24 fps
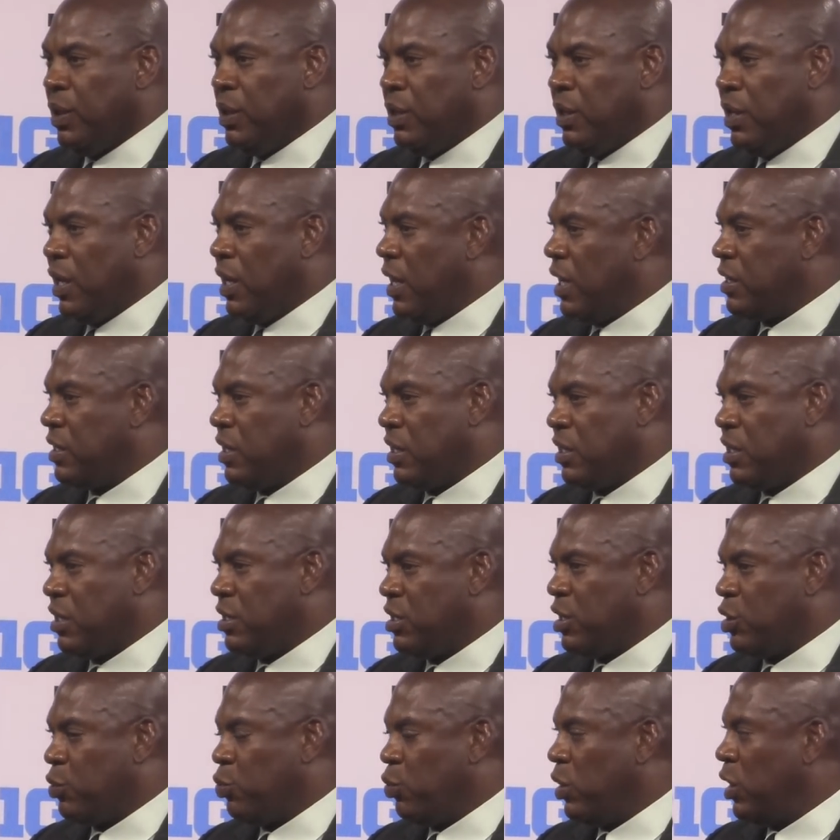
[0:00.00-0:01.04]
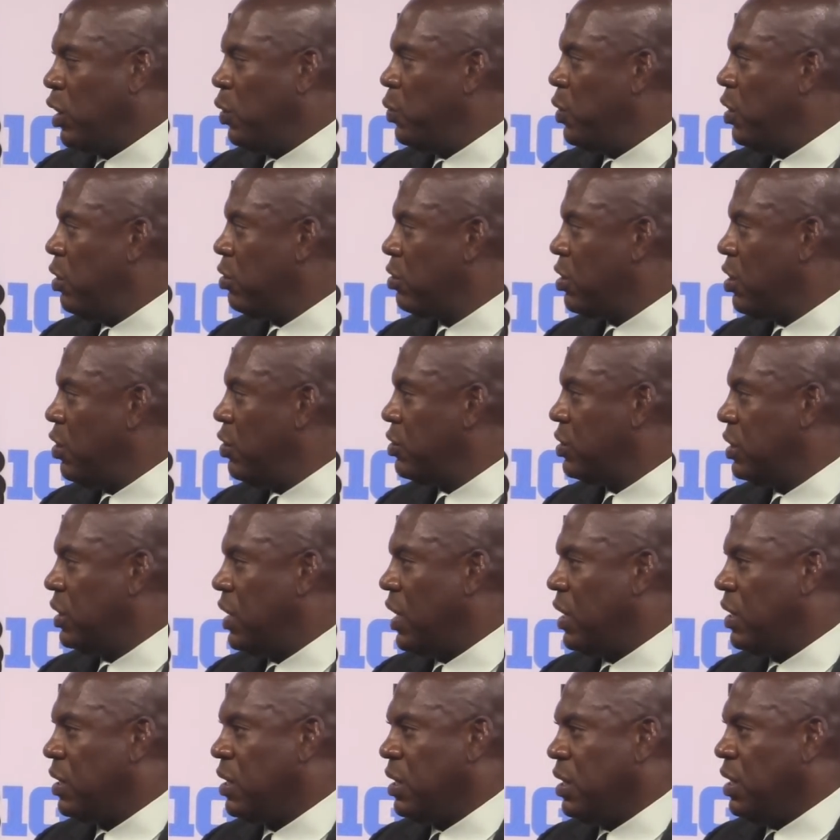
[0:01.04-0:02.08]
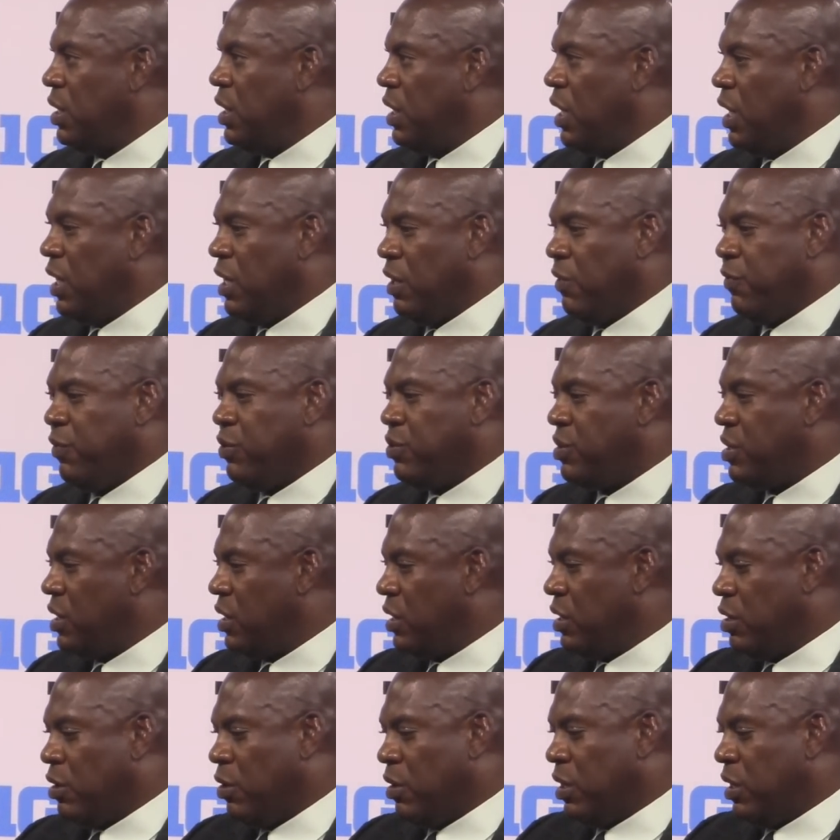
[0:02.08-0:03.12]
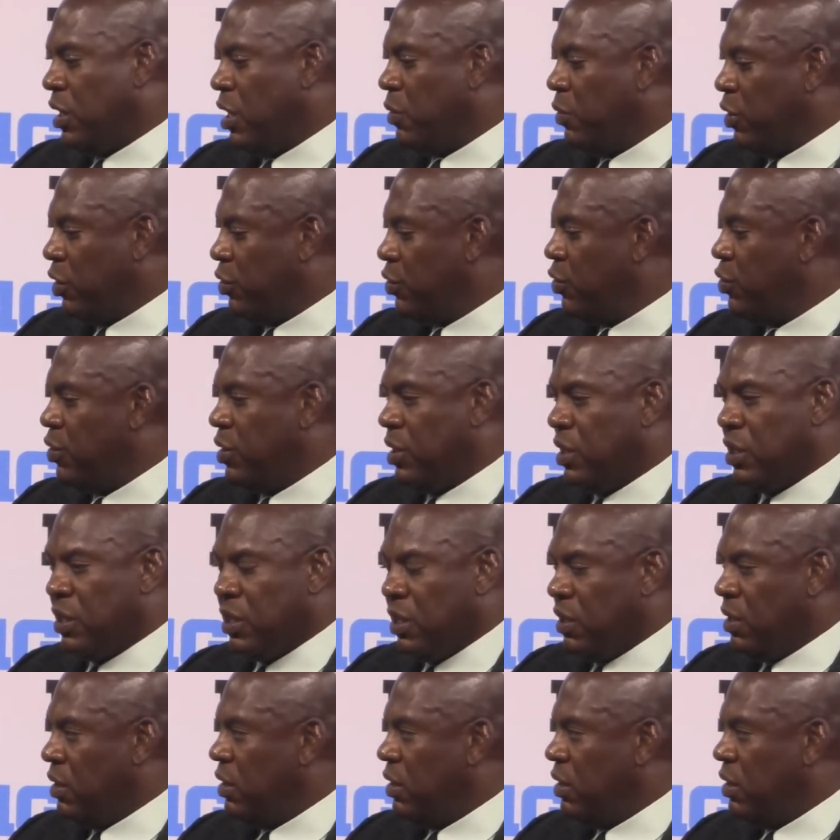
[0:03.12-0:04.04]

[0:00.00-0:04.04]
yeah, I think they're just really well coached, and they and if you see, you know, in their recruiting.